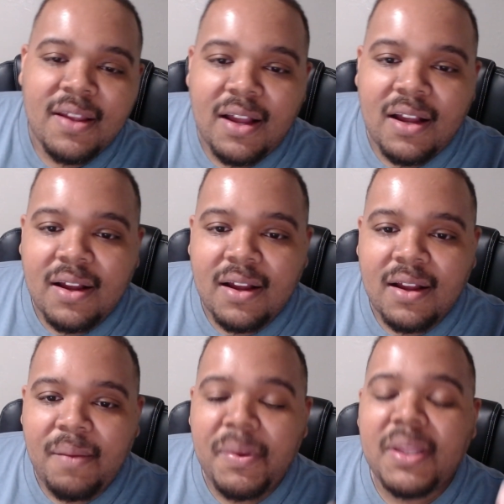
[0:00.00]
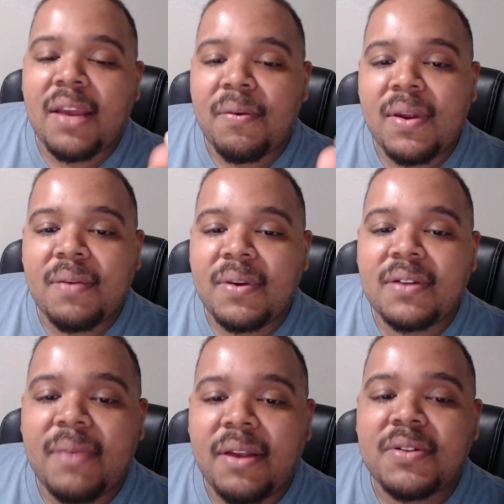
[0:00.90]
Rick wanted to
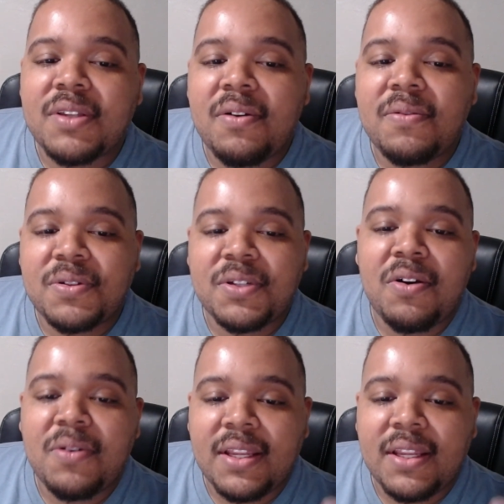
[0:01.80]
Michonne,